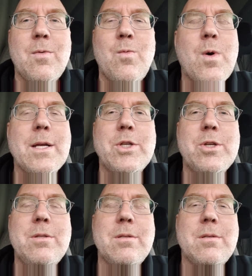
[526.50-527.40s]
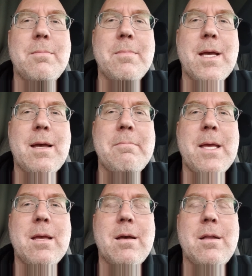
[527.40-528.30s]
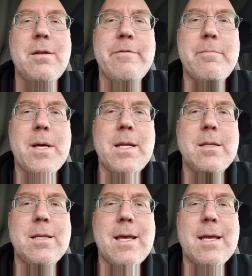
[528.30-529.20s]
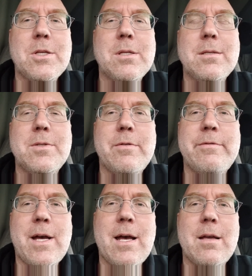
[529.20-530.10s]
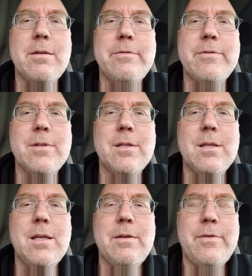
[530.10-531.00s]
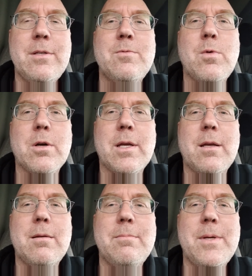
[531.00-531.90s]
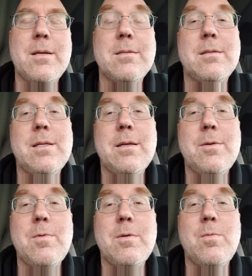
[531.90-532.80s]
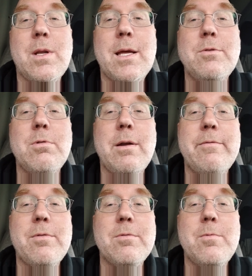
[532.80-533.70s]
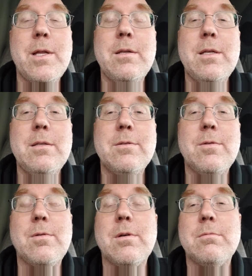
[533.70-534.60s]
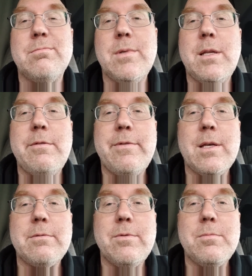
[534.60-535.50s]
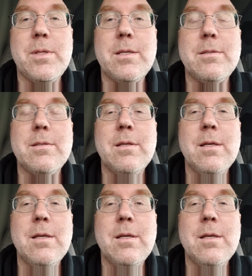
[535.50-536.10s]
Why shouldn't some guy make enough money to actually survive if he's working? Because I'll tell you what, when I drive through Wendy's or any fast food place,